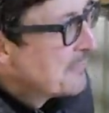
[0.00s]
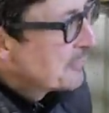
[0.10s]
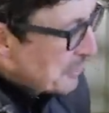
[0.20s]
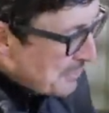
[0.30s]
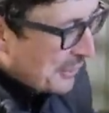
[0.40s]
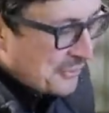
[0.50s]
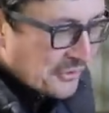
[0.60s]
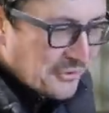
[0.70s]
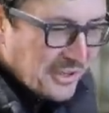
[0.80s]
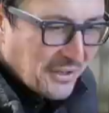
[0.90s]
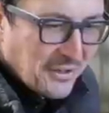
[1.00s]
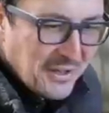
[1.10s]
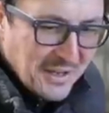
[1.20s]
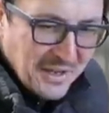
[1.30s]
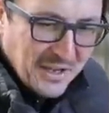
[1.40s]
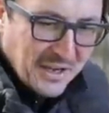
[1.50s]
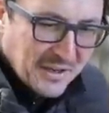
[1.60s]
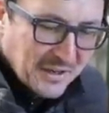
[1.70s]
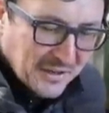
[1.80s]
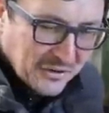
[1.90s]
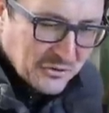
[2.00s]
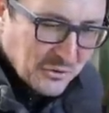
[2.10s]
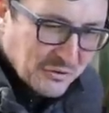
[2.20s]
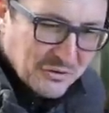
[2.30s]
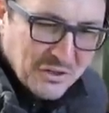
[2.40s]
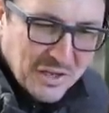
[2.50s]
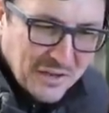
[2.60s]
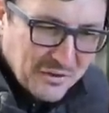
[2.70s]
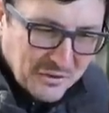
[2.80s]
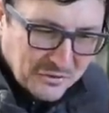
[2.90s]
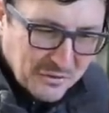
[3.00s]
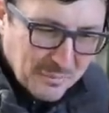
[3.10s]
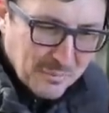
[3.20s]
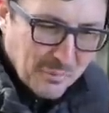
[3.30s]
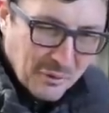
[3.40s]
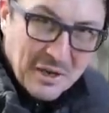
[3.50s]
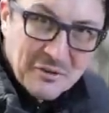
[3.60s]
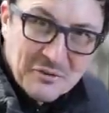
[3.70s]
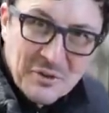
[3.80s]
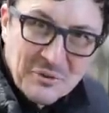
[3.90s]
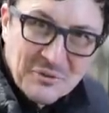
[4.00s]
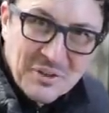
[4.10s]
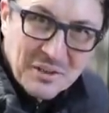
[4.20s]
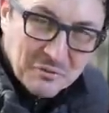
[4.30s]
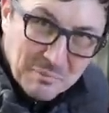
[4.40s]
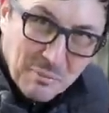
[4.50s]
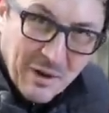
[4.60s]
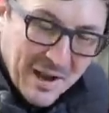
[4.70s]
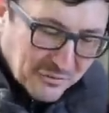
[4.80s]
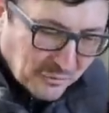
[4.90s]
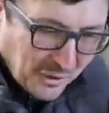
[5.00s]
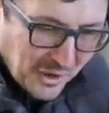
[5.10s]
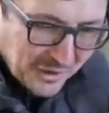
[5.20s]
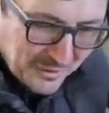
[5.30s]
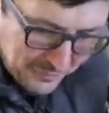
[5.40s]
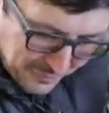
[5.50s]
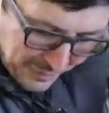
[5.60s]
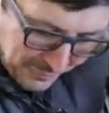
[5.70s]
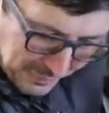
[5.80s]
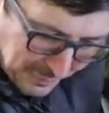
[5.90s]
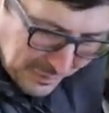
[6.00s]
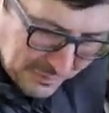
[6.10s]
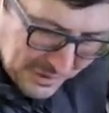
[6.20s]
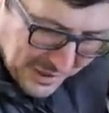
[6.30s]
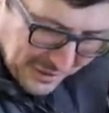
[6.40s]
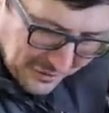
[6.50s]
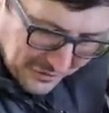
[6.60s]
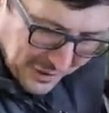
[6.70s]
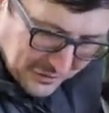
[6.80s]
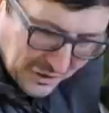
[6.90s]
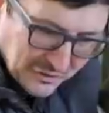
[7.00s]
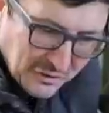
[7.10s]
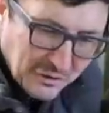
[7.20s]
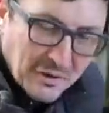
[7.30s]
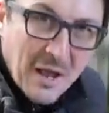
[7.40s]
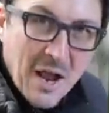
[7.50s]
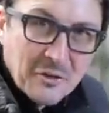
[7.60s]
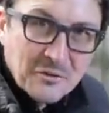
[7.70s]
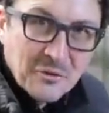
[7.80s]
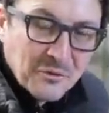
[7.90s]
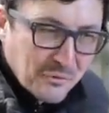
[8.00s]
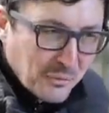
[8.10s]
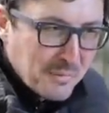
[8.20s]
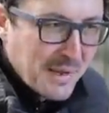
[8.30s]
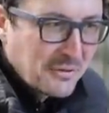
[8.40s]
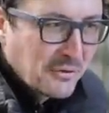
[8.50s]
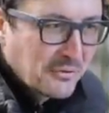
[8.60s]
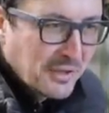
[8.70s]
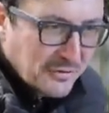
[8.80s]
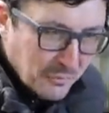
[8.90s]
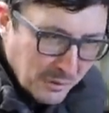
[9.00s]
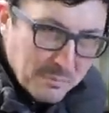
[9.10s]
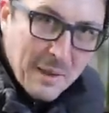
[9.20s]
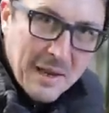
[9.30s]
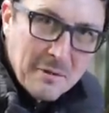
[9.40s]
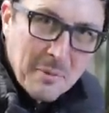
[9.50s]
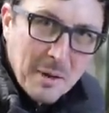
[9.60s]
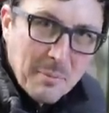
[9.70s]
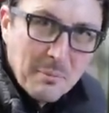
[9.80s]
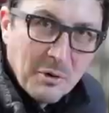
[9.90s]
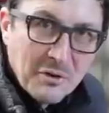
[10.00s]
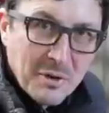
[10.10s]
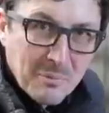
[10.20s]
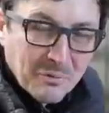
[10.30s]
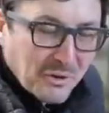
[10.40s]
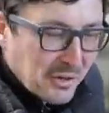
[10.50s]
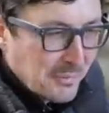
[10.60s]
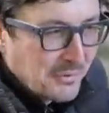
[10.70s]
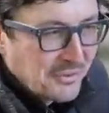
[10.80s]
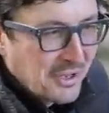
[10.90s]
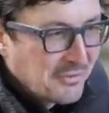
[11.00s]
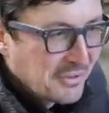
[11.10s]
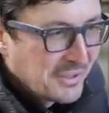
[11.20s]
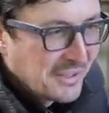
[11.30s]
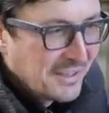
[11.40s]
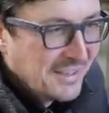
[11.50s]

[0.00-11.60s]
So he built this deal, and the two of us together used to braze those things with brass rod, and we'd put them together, and I'd cut the little axles, and we'd make those things, and we'd paint them up and put numbers on them and stuff, and